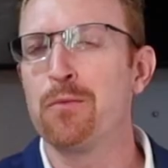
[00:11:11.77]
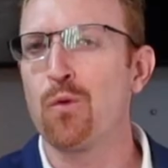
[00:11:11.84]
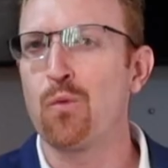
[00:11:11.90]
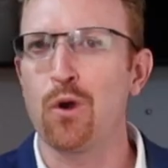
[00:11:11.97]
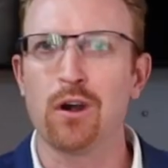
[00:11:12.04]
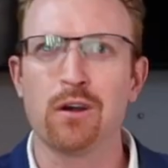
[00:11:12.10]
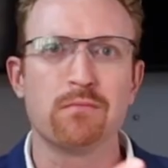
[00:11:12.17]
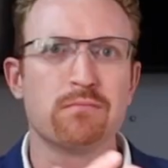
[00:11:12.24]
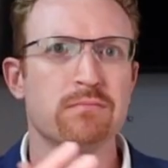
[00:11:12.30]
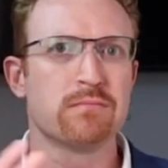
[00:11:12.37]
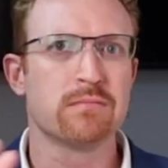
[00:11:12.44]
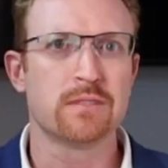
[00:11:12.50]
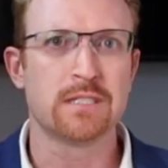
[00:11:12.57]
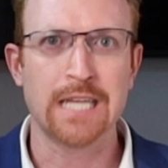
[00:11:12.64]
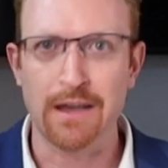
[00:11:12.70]
were
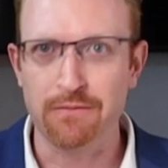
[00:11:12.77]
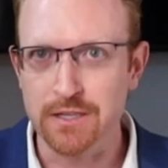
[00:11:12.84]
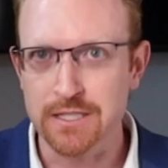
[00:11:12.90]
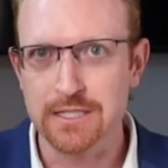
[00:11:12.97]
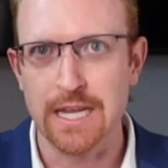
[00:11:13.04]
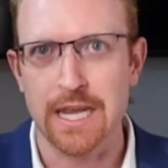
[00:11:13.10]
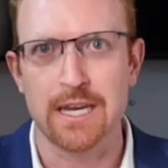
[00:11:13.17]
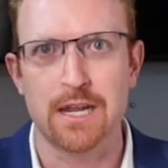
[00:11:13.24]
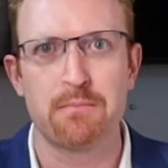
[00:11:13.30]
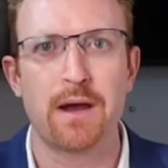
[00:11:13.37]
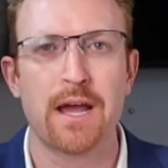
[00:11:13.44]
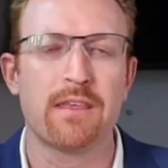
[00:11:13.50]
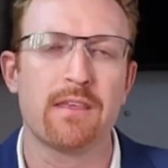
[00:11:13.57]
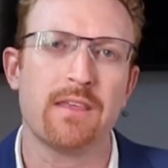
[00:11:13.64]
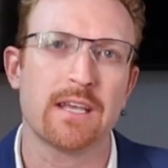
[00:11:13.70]
devastated
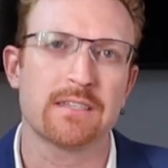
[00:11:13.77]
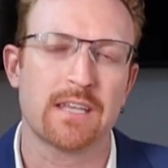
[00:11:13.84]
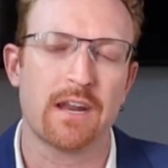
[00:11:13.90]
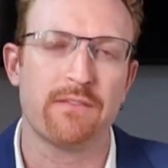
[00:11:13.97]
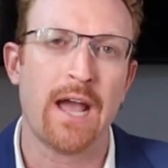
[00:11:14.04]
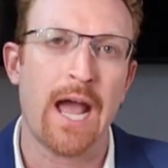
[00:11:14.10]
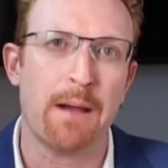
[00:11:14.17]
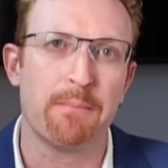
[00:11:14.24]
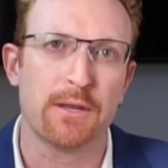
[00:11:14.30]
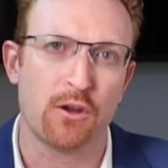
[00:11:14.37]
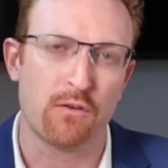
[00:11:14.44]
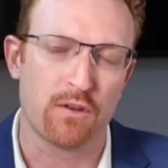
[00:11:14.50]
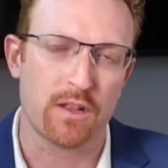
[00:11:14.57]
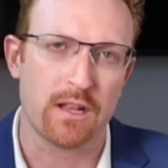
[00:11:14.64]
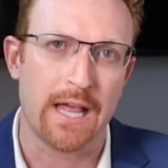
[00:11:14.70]
by the things that have happened
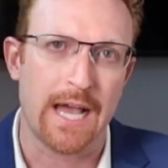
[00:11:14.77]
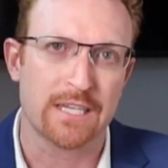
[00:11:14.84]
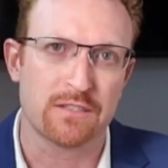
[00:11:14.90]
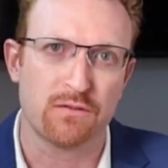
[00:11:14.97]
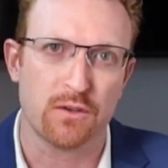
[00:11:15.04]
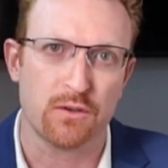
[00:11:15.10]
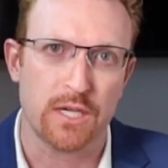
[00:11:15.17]
over the last few